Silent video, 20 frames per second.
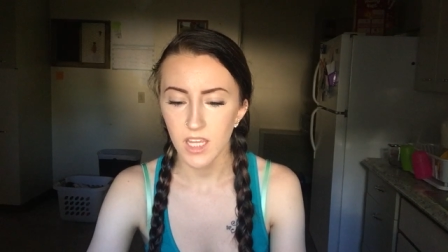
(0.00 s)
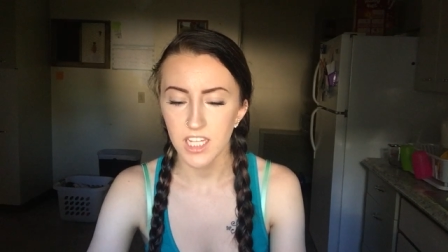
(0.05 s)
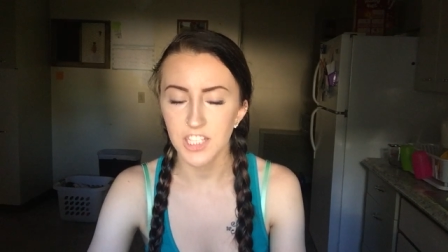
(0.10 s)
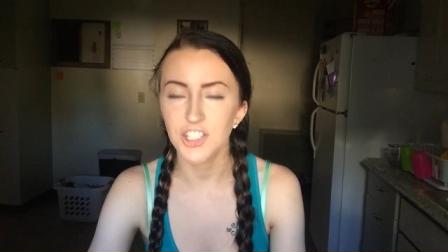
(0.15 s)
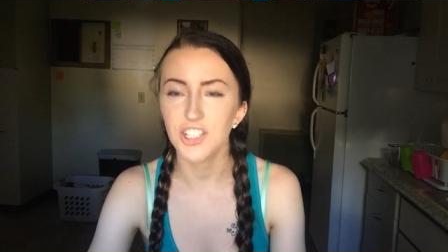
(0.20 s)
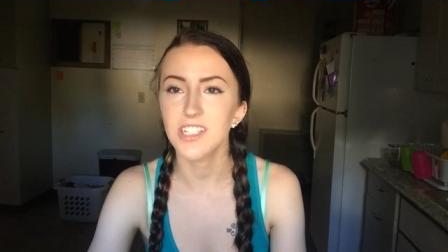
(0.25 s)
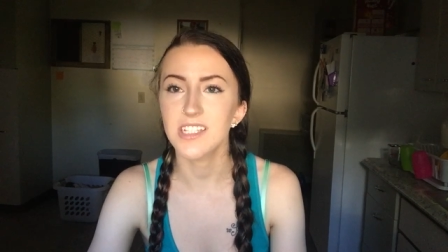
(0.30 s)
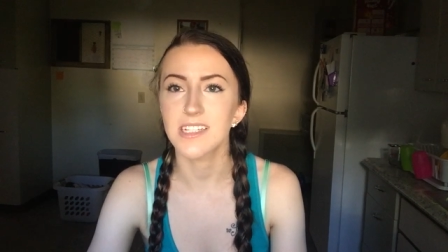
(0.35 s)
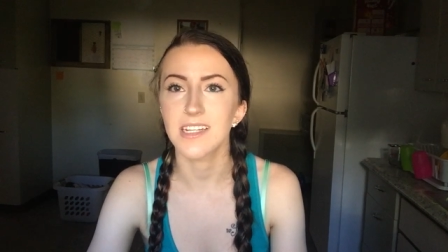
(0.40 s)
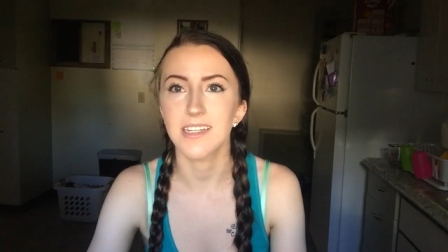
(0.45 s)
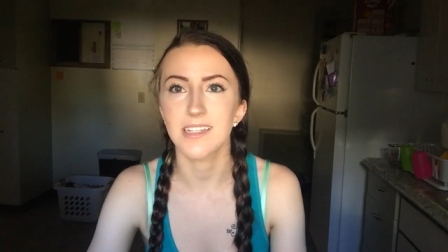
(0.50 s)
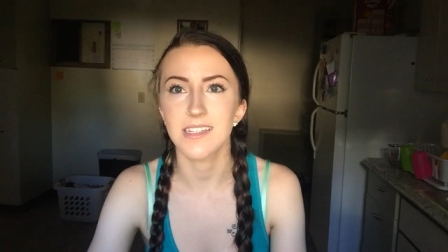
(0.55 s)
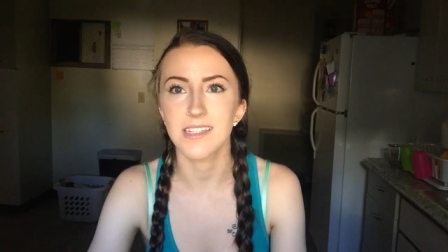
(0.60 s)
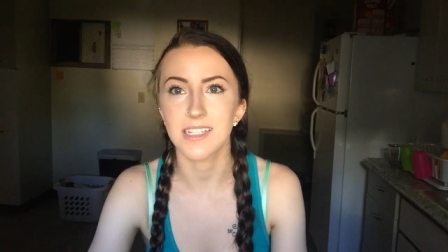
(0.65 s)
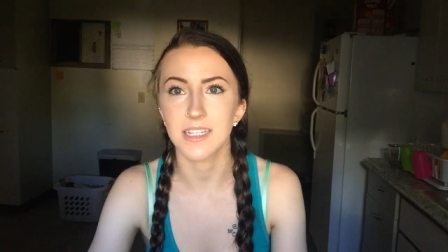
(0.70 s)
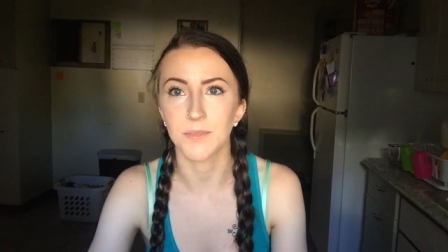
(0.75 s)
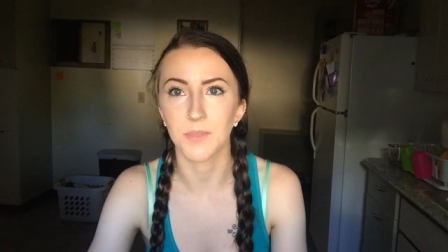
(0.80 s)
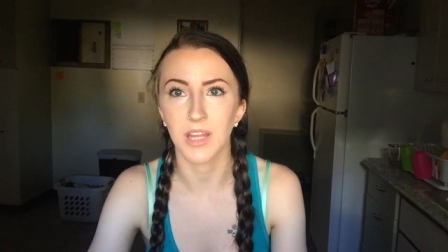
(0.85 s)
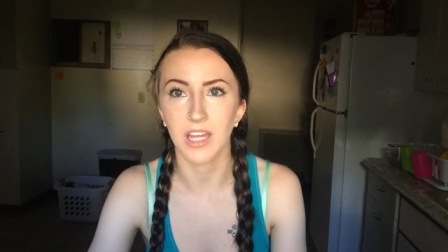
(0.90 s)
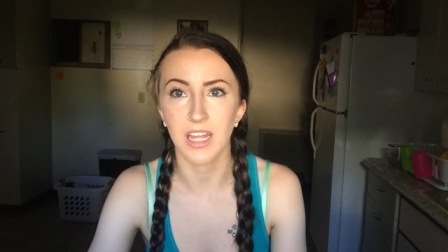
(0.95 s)
it just didn't
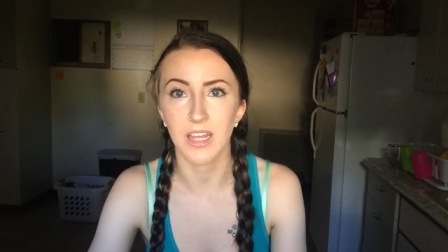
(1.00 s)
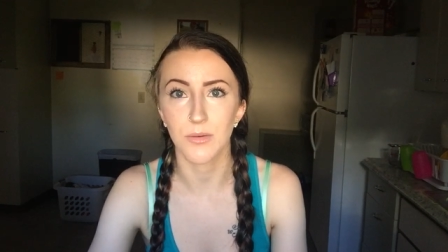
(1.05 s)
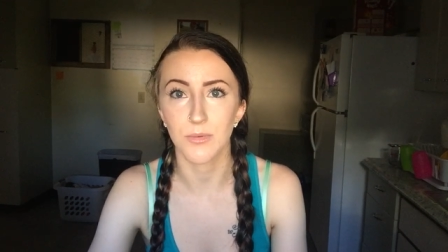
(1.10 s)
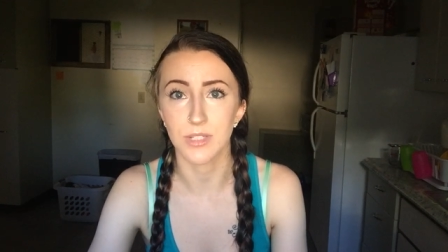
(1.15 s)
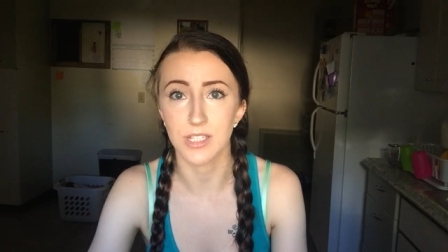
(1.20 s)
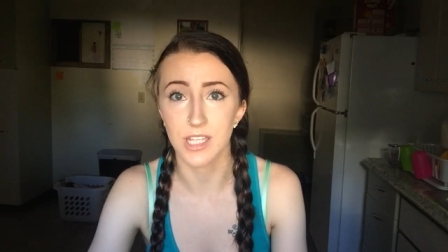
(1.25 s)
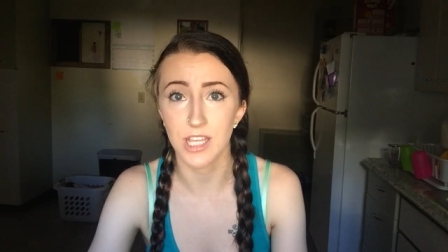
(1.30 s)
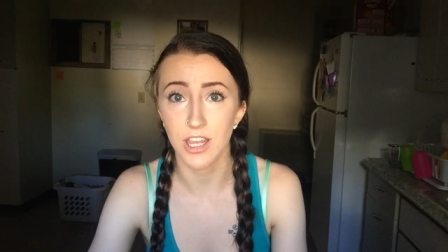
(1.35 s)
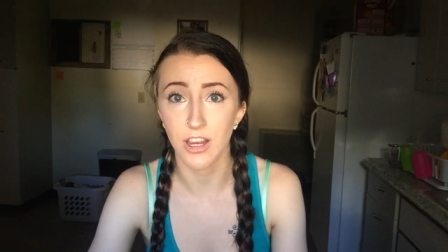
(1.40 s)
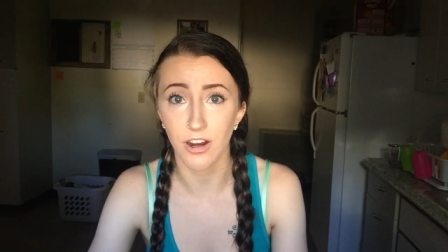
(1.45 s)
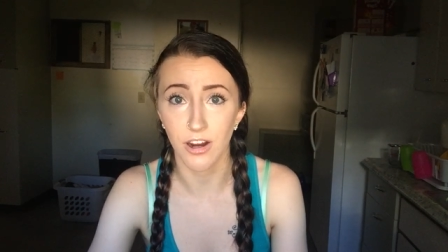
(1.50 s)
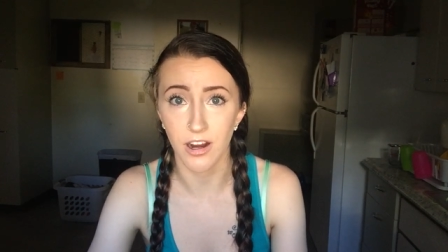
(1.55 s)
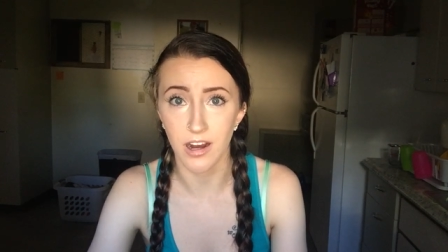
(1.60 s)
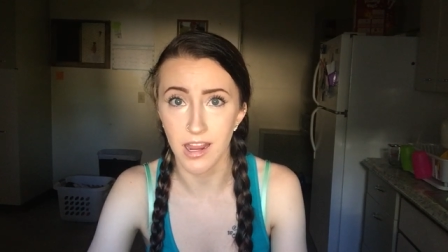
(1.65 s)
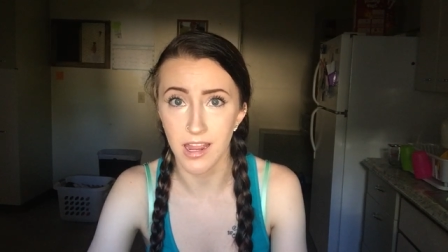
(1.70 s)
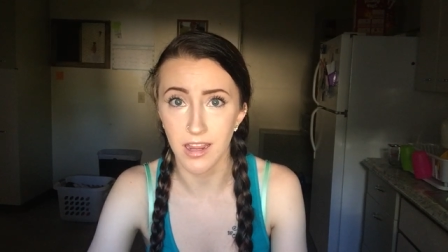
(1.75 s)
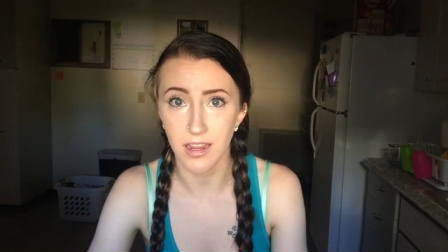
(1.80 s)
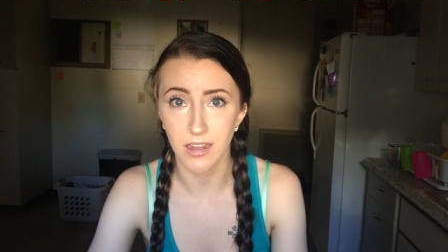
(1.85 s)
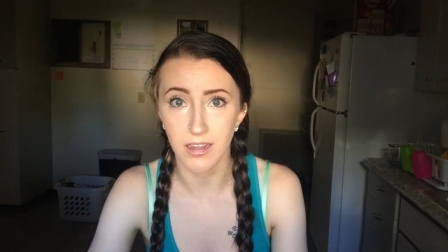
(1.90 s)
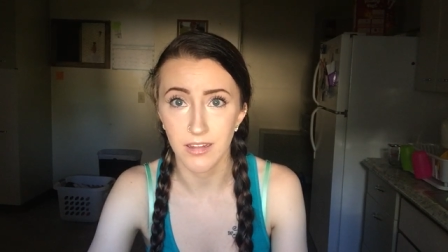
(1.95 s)
seem like it was
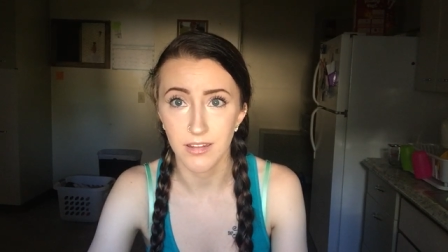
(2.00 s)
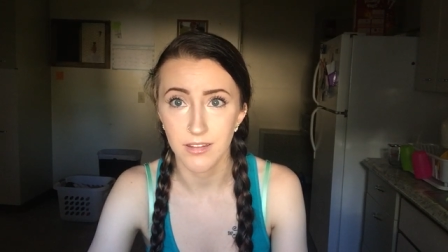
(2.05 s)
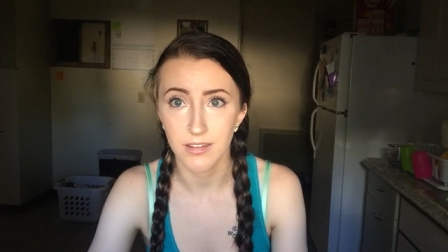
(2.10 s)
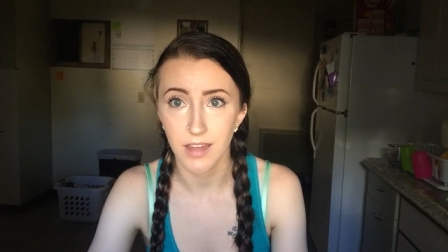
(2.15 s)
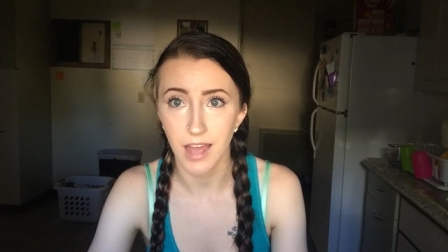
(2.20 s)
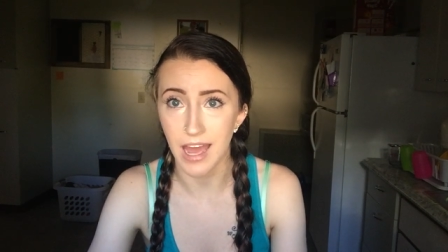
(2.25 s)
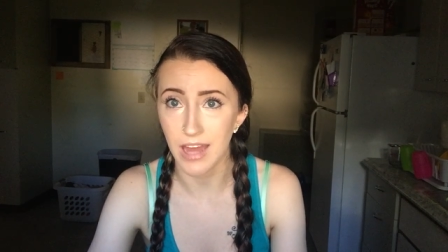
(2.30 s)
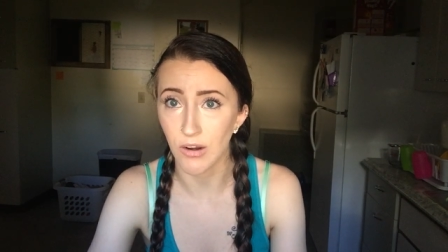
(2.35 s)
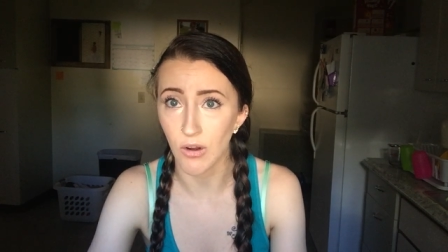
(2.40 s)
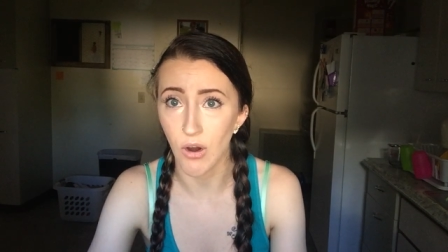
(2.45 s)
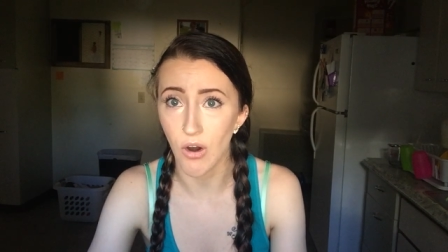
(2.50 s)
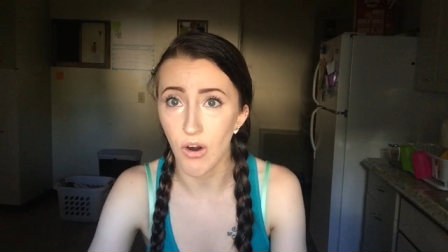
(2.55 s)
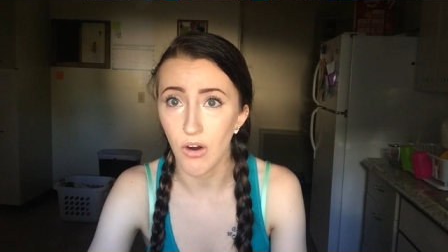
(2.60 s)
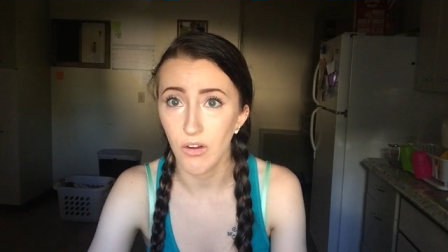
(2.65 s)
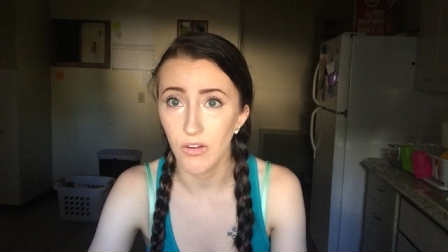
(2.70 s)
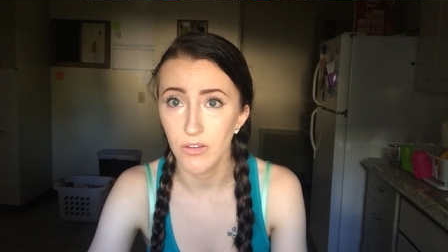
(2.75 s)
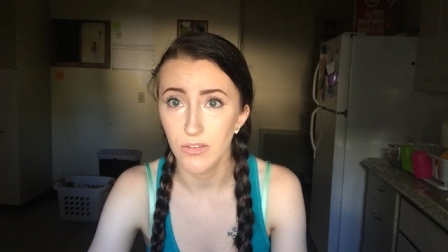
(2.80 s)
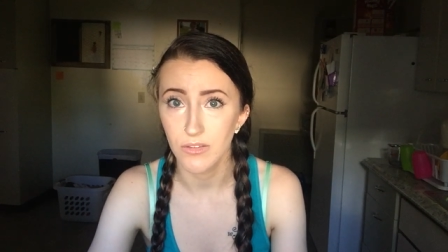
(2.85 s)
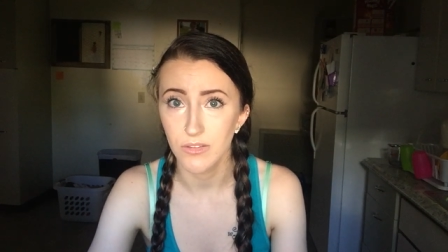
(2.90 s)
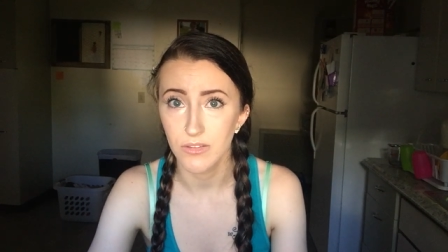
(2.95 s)
curing at
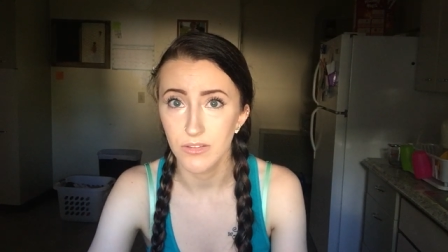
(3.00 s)
all.